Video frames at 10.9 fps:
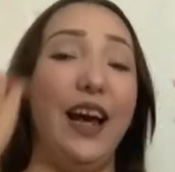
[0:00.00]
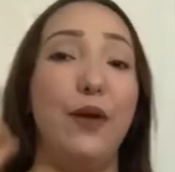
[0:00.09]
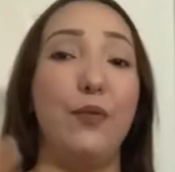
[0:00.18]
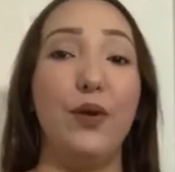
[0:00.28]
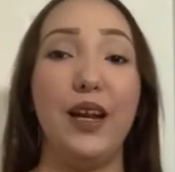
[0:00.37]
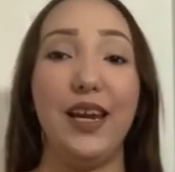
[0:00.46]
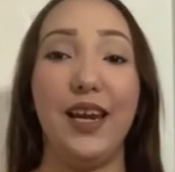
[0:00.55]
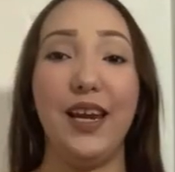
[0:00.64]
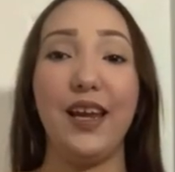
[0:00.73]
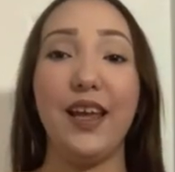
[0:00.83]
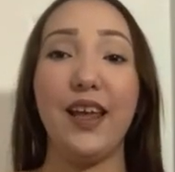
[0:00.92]
I
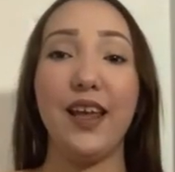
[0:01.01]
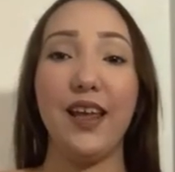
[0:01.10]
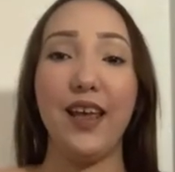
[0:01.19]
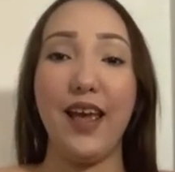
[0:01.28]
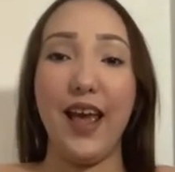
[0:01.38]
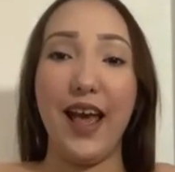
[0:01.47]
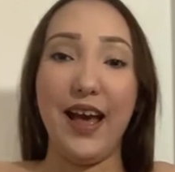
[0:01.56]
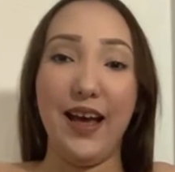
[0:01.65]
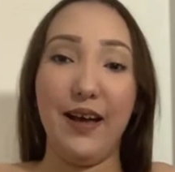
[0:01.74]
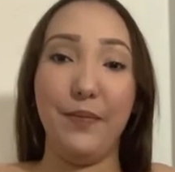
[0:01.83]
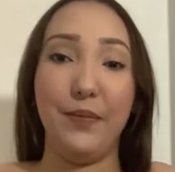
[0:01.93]
really
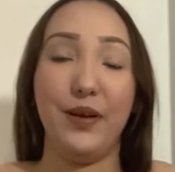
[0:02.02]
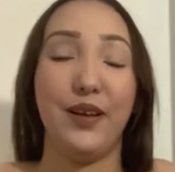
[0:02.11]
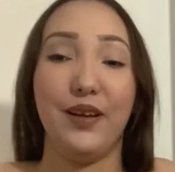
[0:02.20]
am